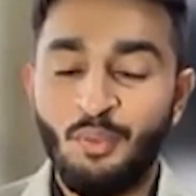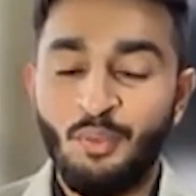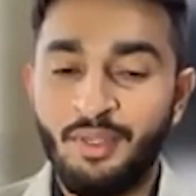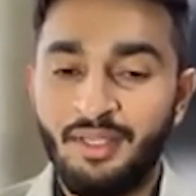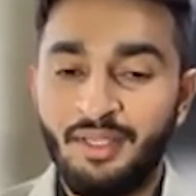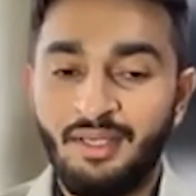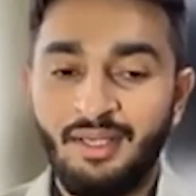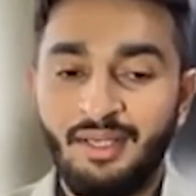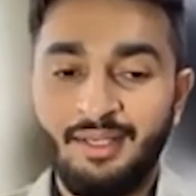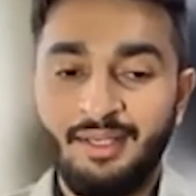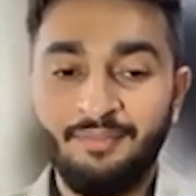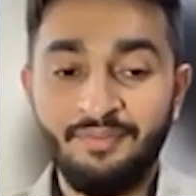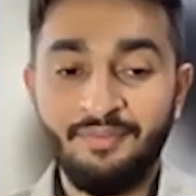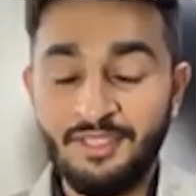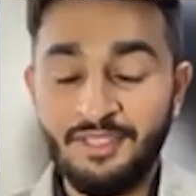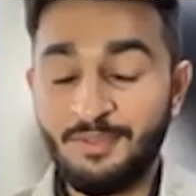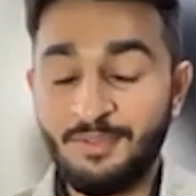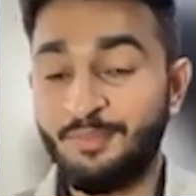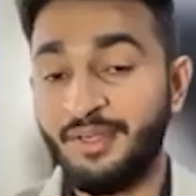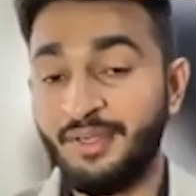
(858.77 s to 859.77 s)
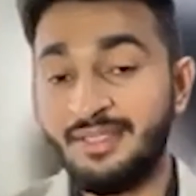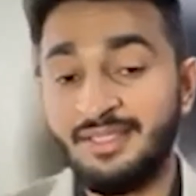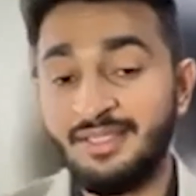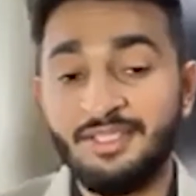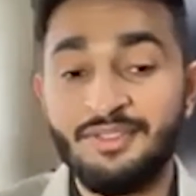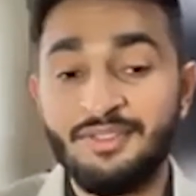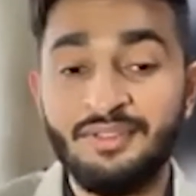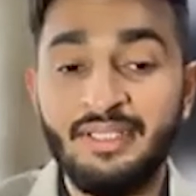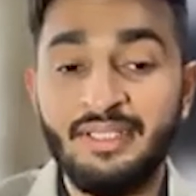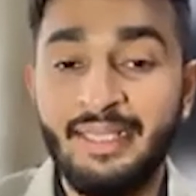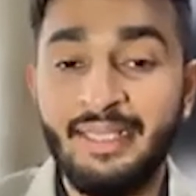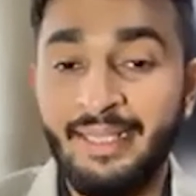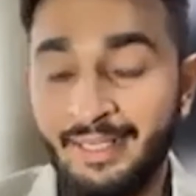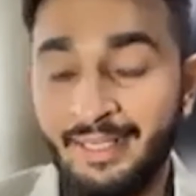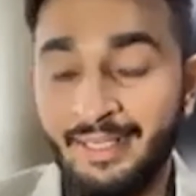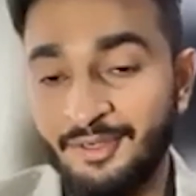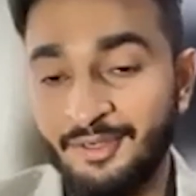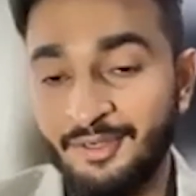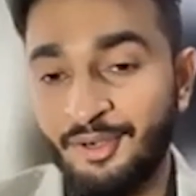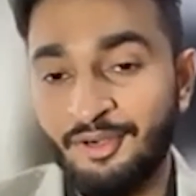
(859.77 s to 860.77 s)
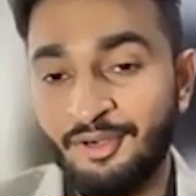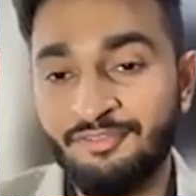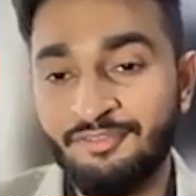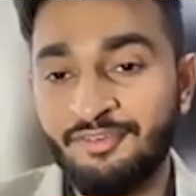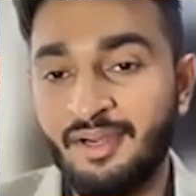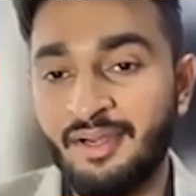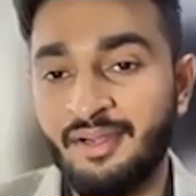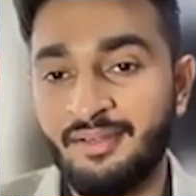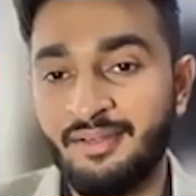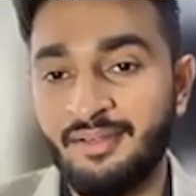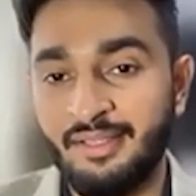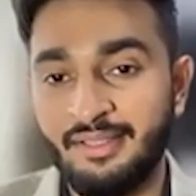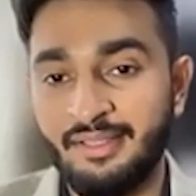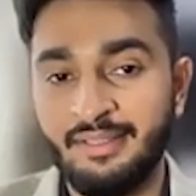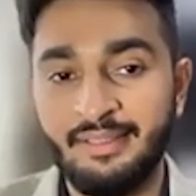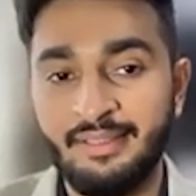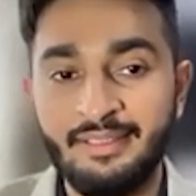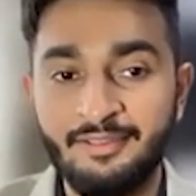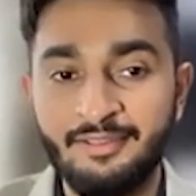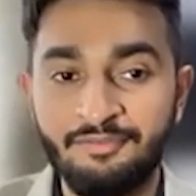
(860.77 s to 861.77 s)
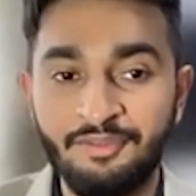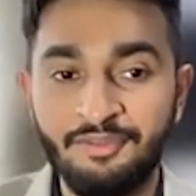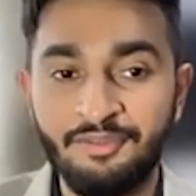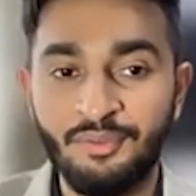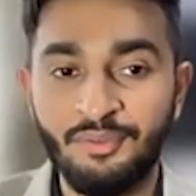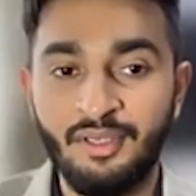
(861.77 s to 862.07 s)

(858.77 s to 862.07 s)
Well, this brings us to the end of our interview.